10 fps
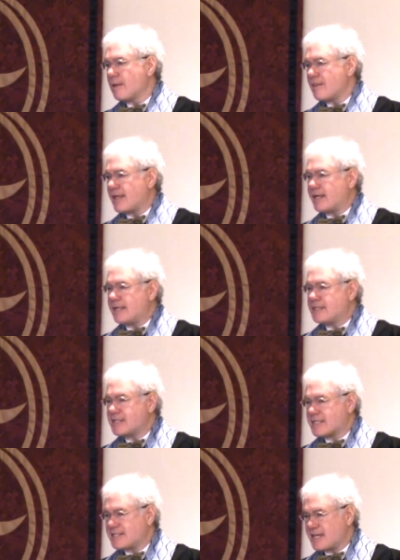that it
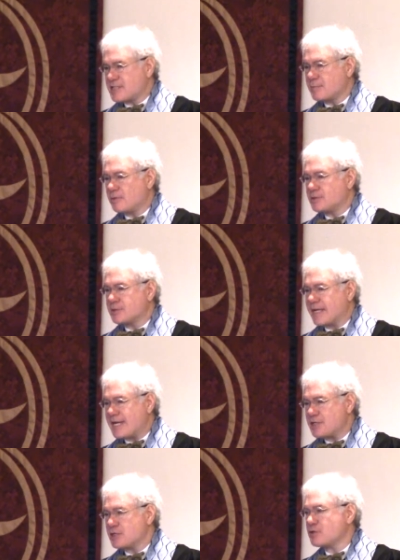is accessible to
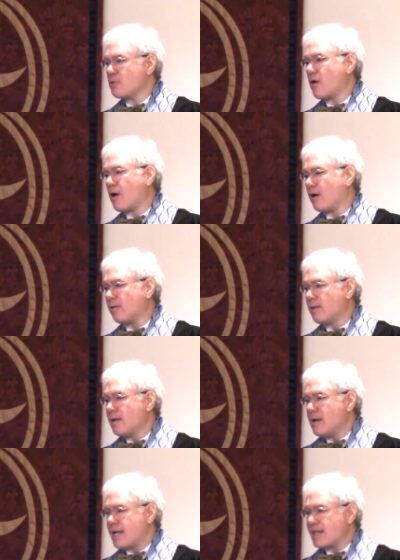each and to all
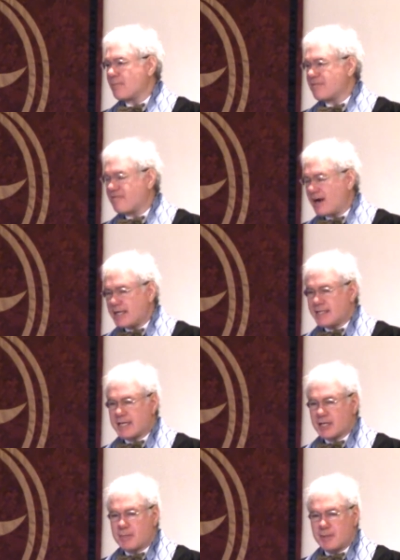and that we find it
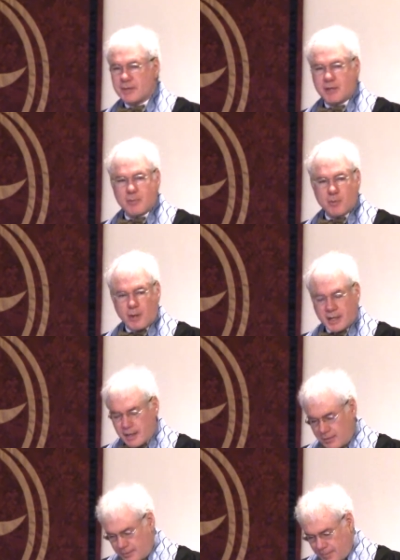in community with one
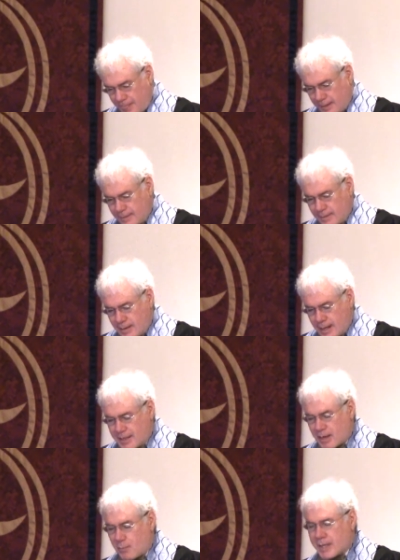another,
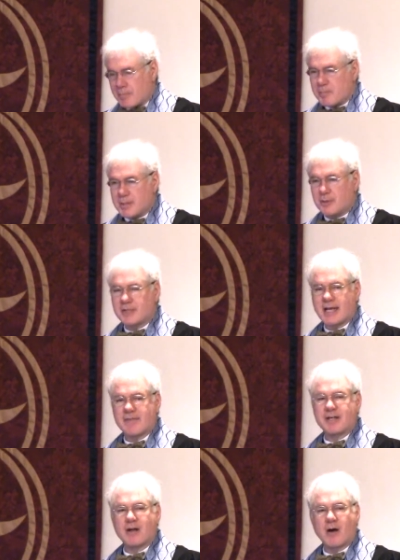and that we can build
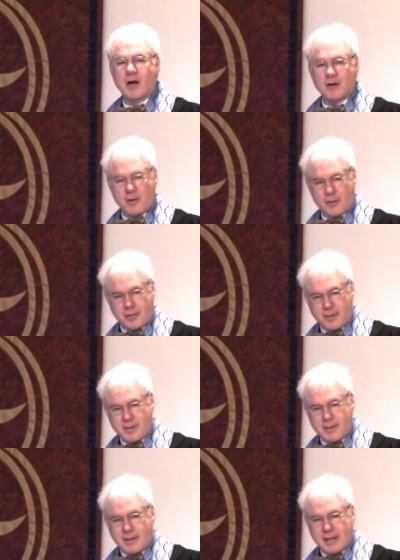heaven on earth
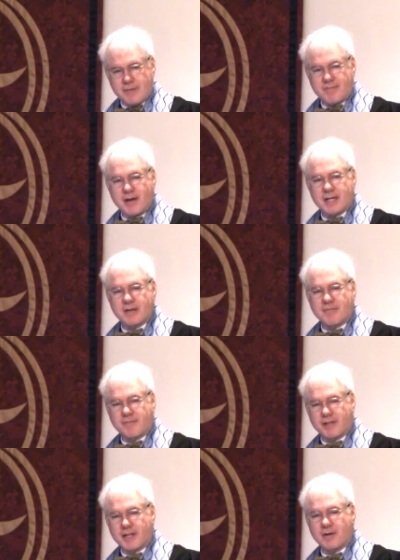and find a
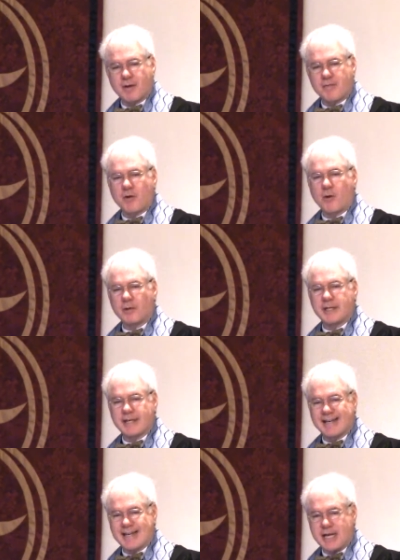flicker of the holy
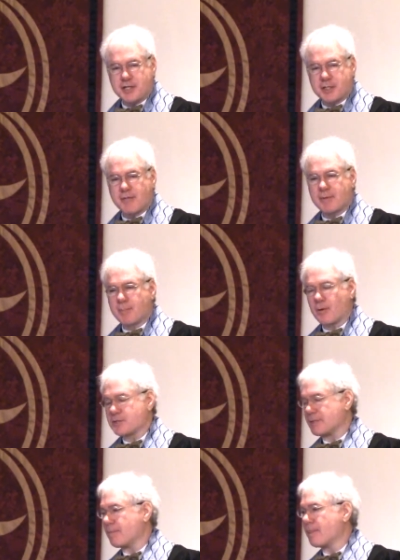in each and every
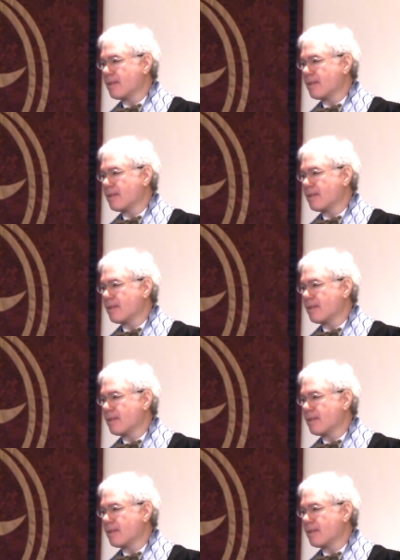person.